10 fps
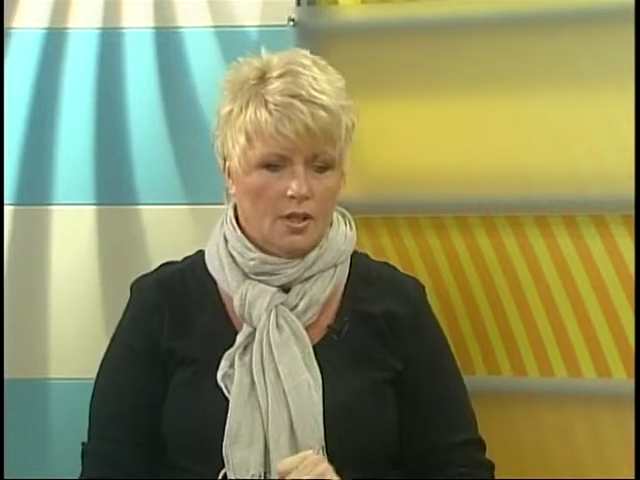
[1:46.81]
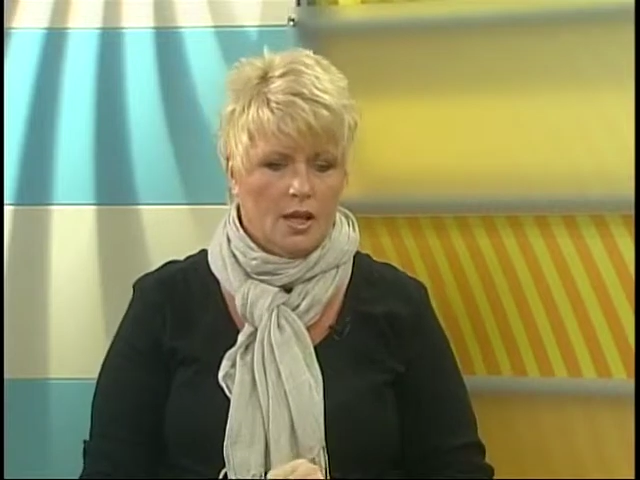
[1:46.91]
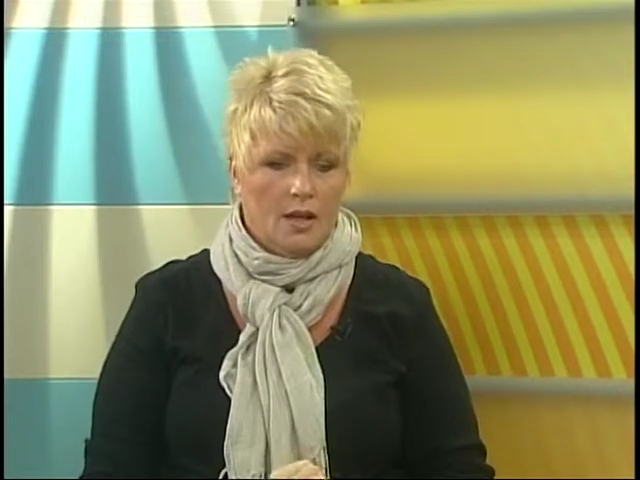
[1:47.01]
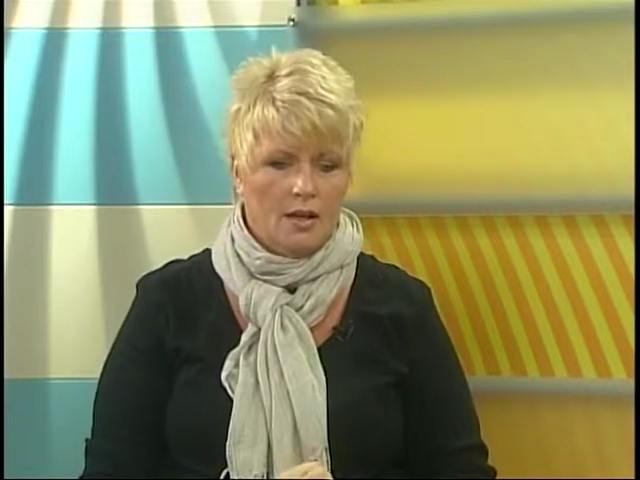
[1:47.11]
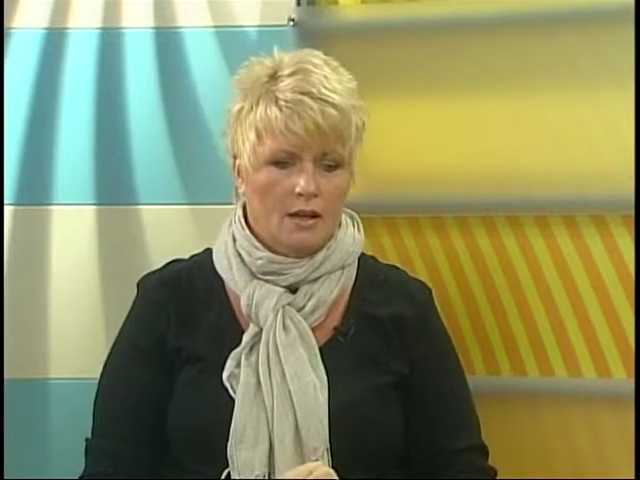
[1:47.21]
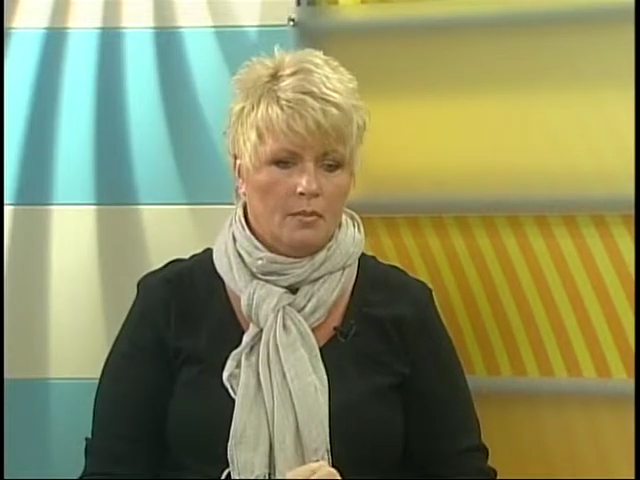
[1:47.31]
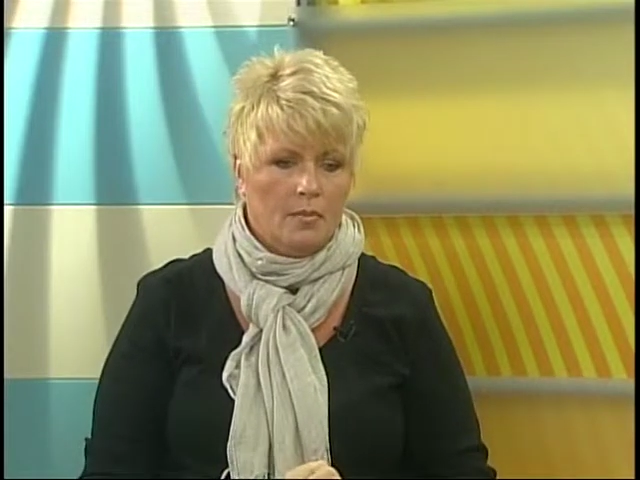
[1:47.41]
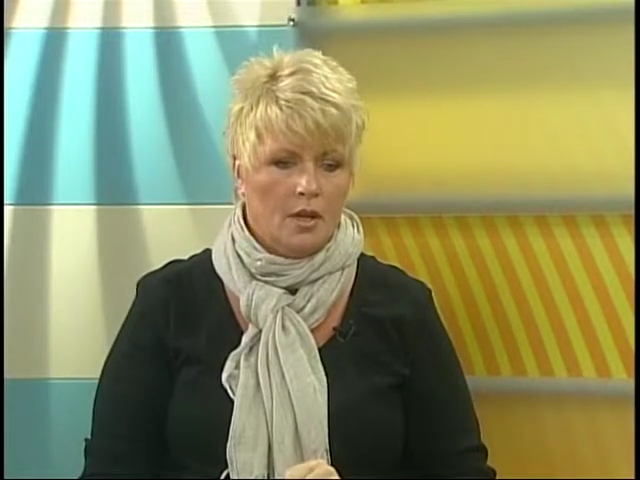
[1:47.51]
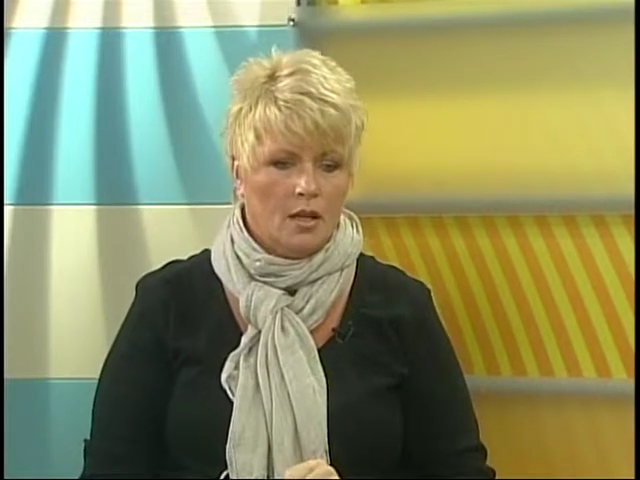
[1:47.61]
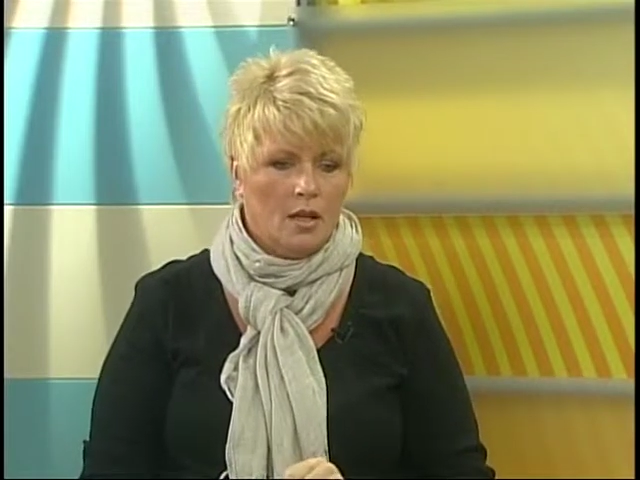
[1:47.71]

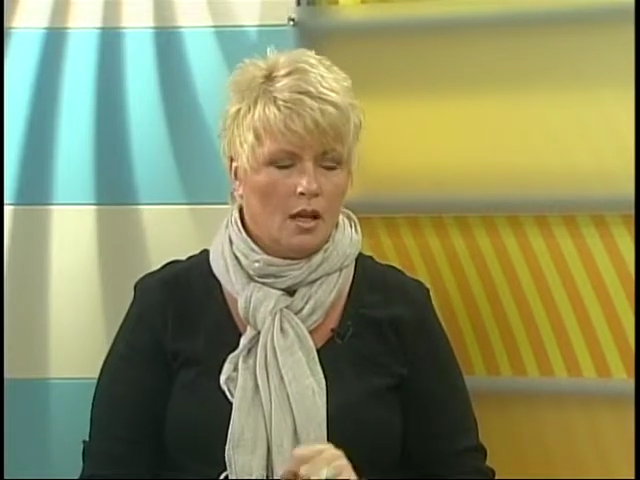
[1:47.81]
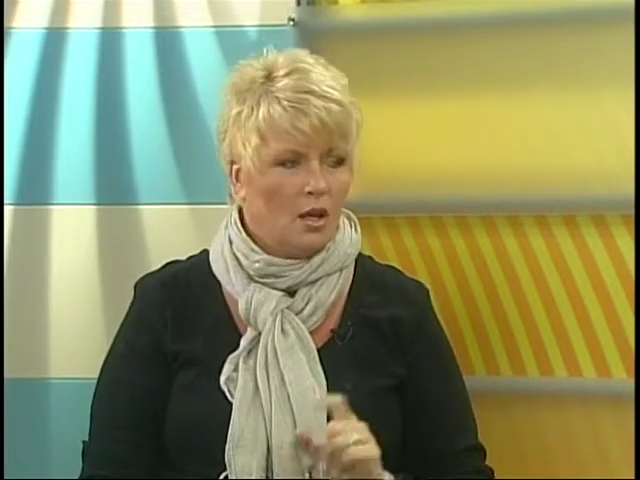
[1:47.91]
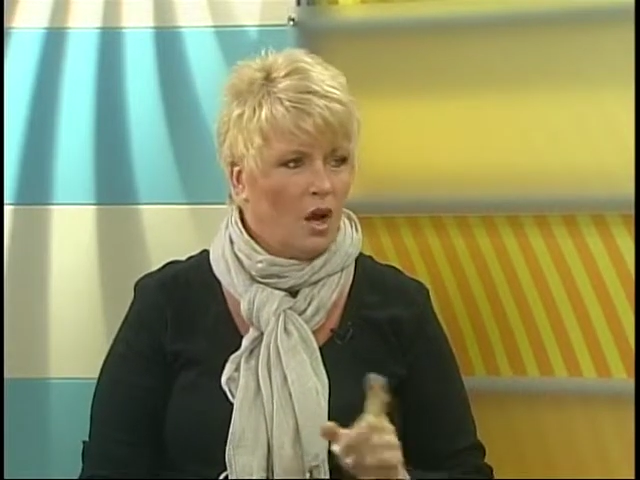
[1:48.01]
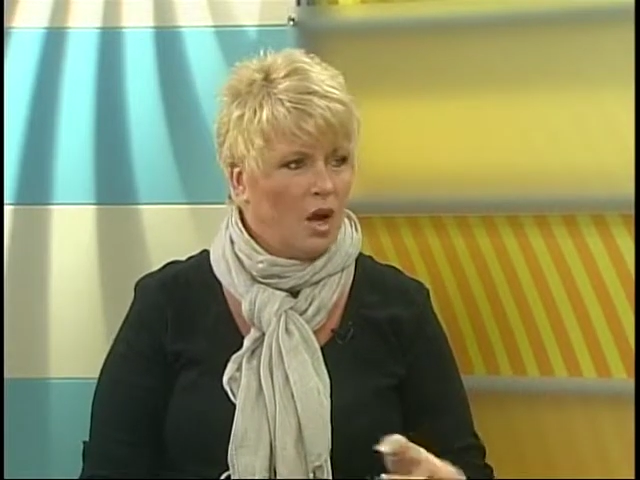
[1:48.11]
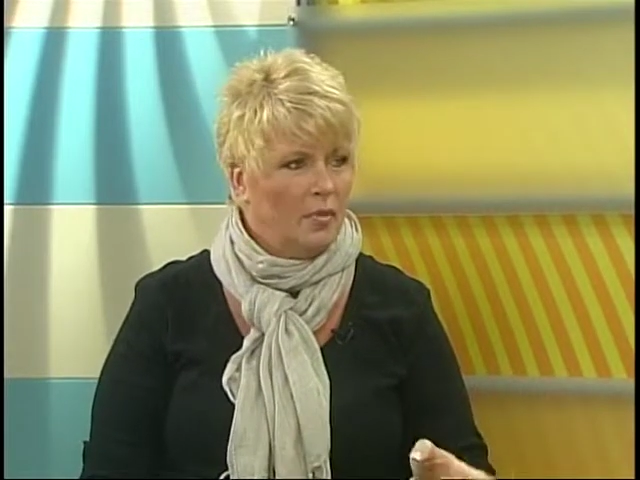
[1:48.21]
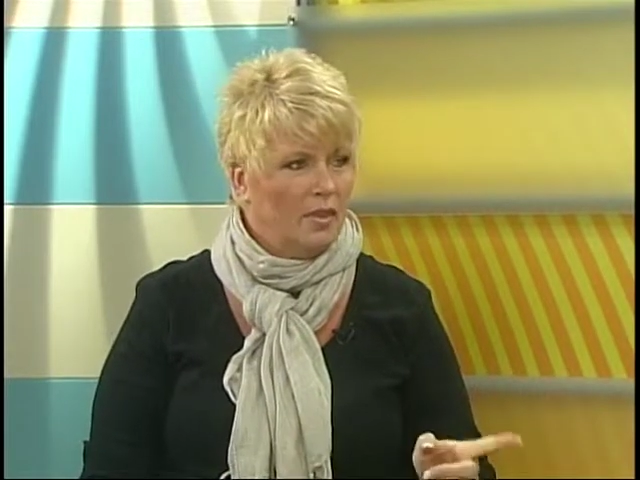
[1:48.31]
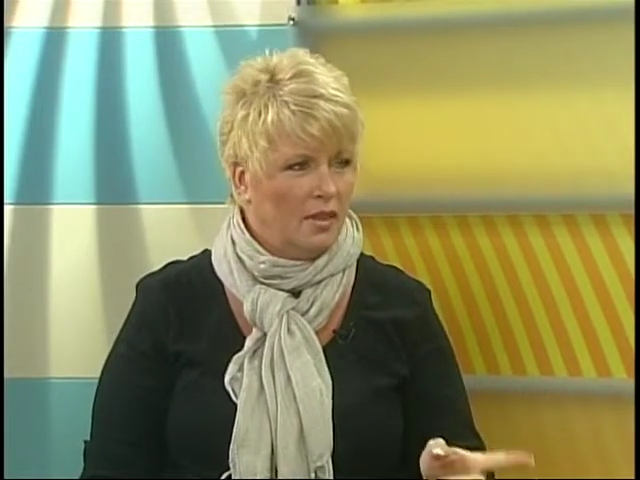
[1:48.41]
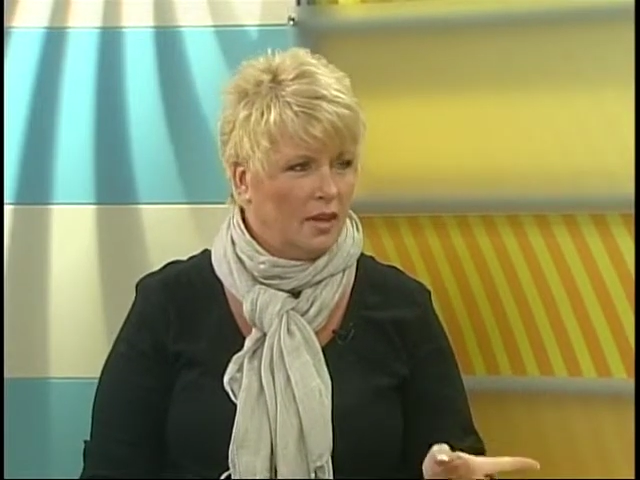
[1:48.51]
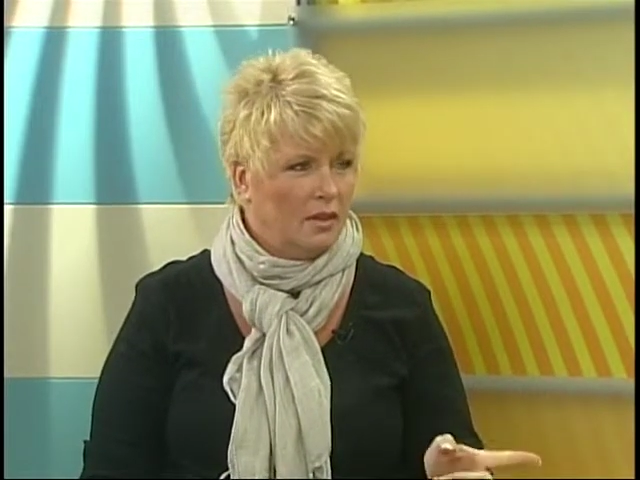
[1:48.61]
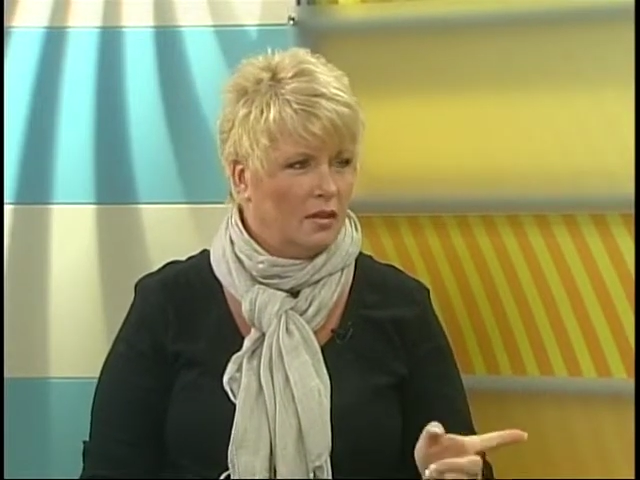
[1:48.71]
a common
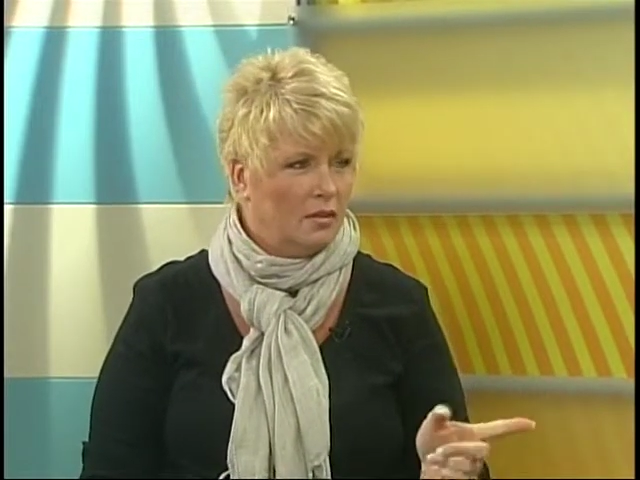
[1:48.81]
thing